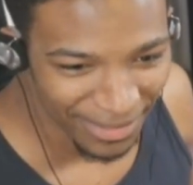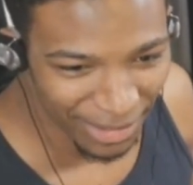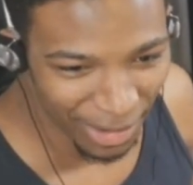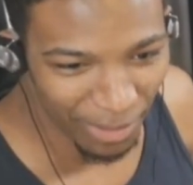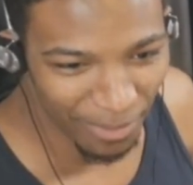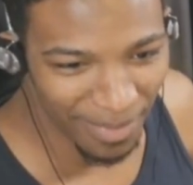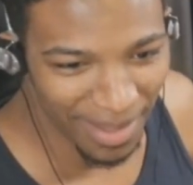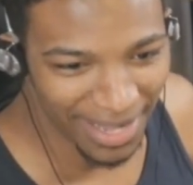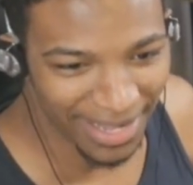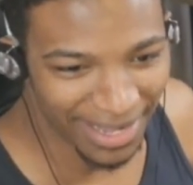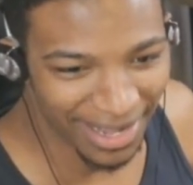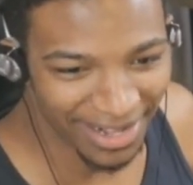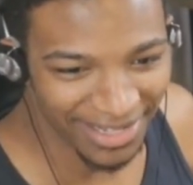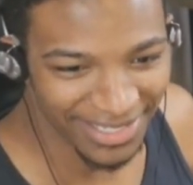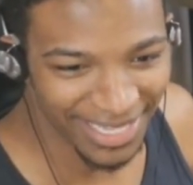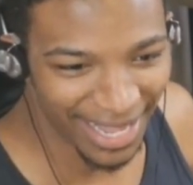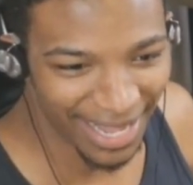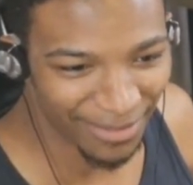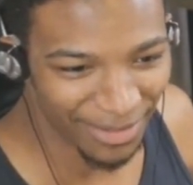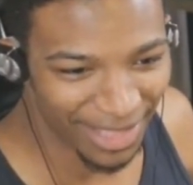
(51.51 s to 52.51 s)
don't make
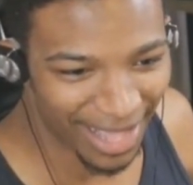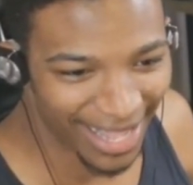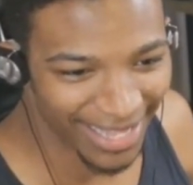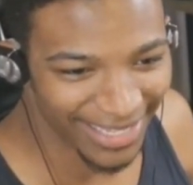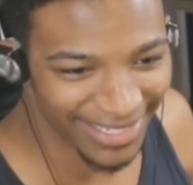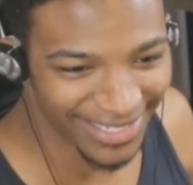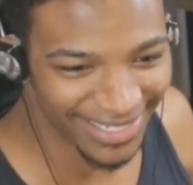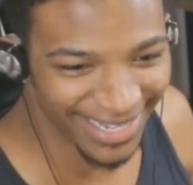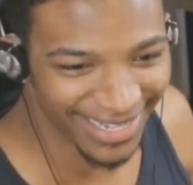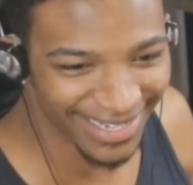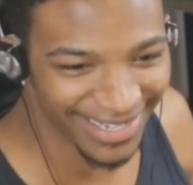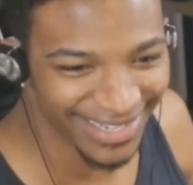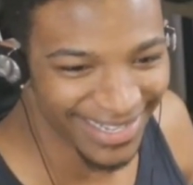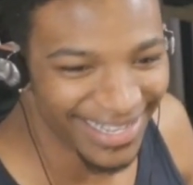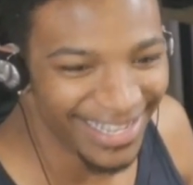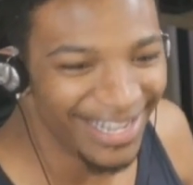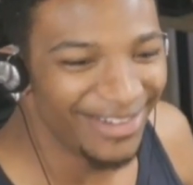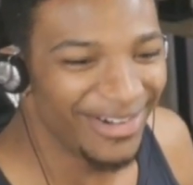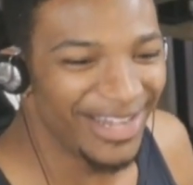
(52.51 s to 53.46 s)
contact with Ice nigga.